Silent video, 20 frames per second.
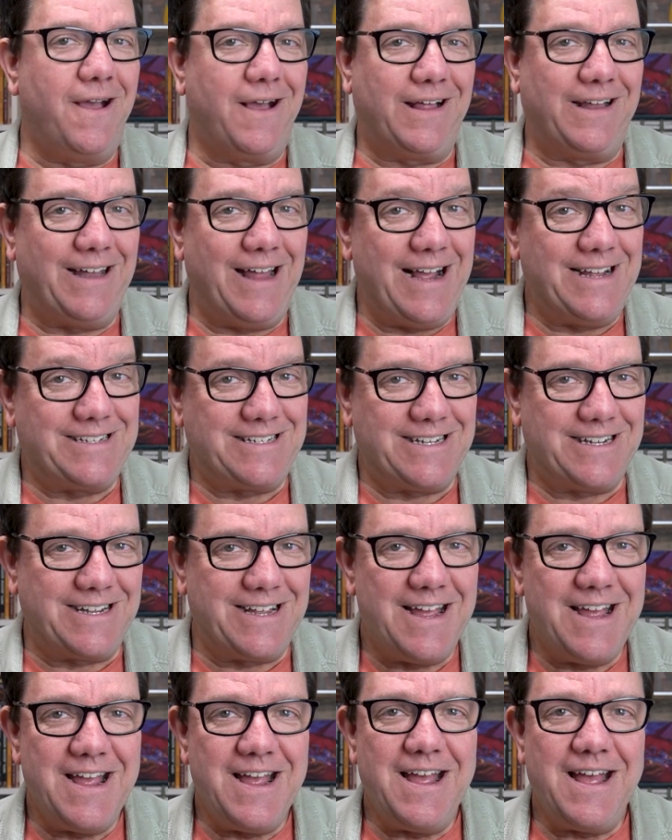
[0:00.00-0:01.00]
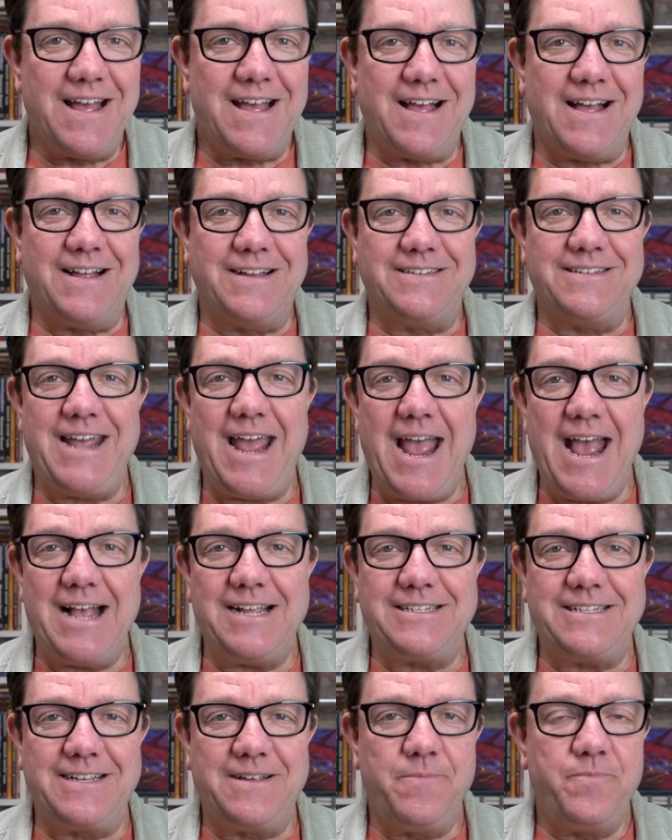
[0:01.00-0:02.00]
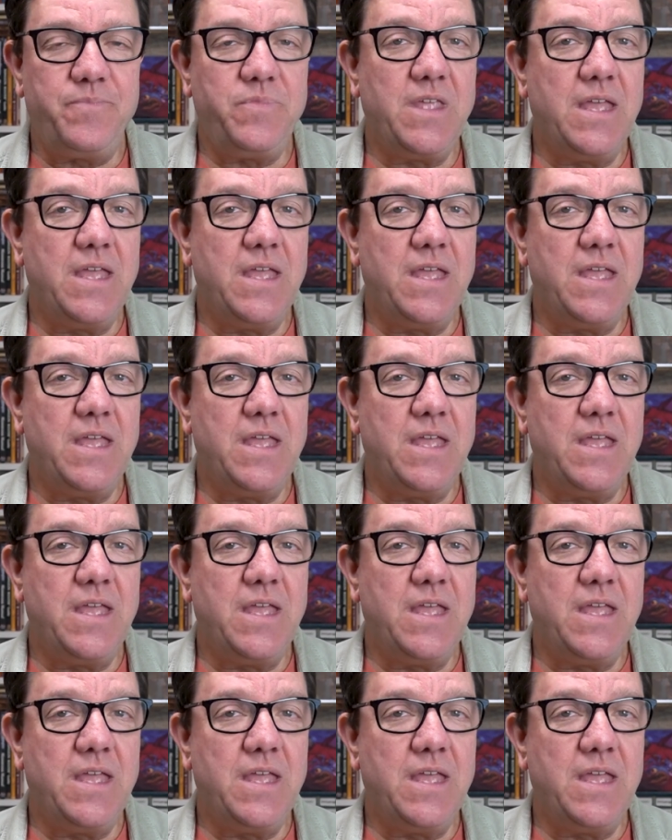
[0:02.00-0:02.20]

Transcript: classic task.